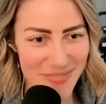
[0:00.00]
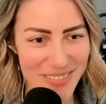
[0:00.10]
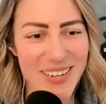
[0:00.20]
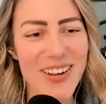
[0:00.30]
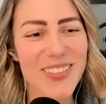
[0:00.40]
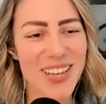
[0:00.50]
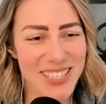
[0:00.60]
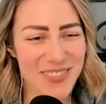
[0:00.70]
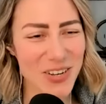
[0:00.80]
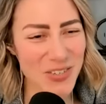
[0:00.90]
There are
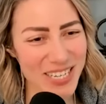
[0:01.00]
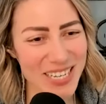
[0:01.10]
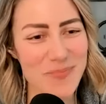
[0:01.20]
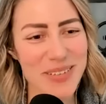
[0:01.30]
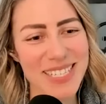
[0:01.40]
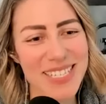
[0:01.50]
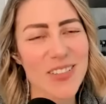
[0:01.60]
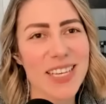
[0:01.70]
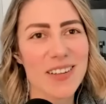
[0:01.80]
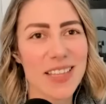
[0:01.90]
lots of coaching companies
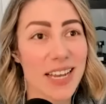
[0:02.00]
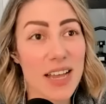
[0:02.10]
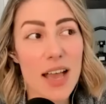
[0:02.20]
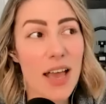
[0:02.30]
out there that